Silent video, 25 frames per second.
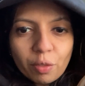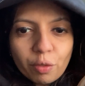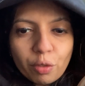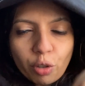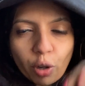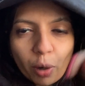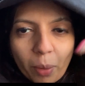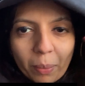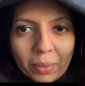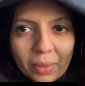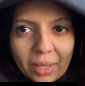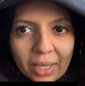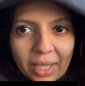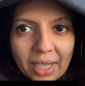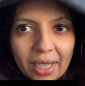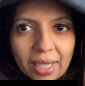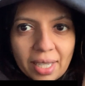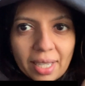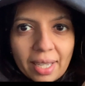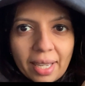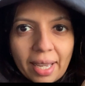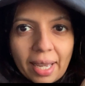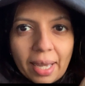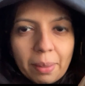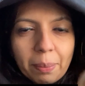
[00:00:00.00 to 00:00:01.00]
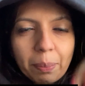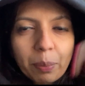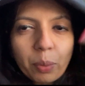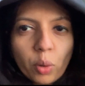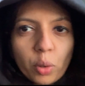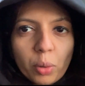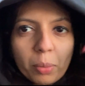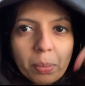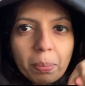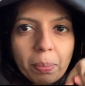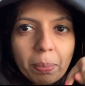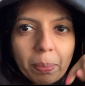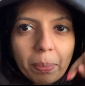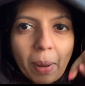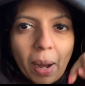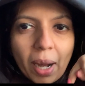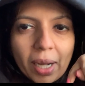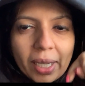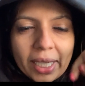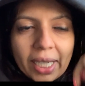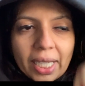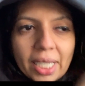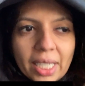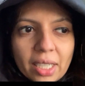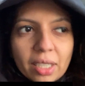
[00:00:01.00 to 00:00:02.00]
from the airport
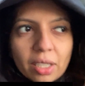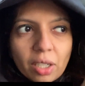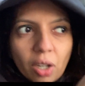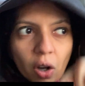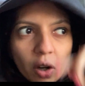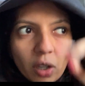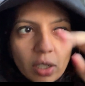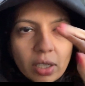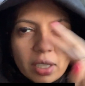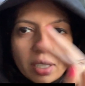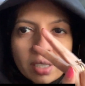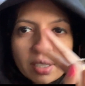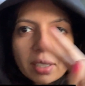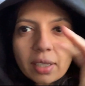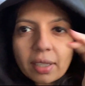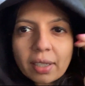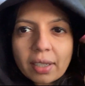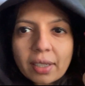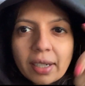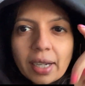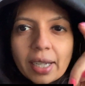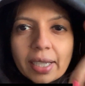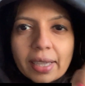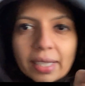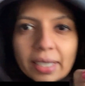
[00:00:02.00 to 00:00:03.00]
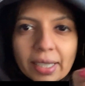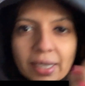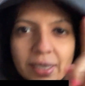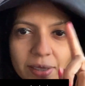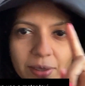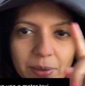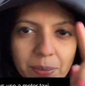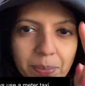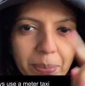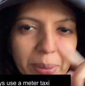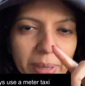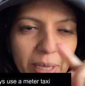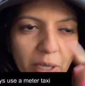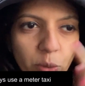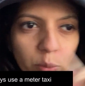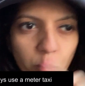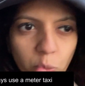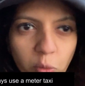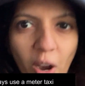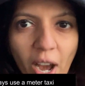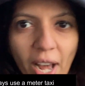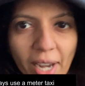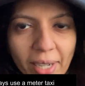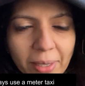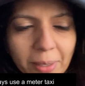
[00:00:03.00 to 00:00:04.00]
parking lot, I think it's
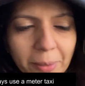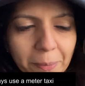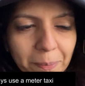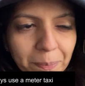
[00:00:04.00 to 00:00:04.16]
B1,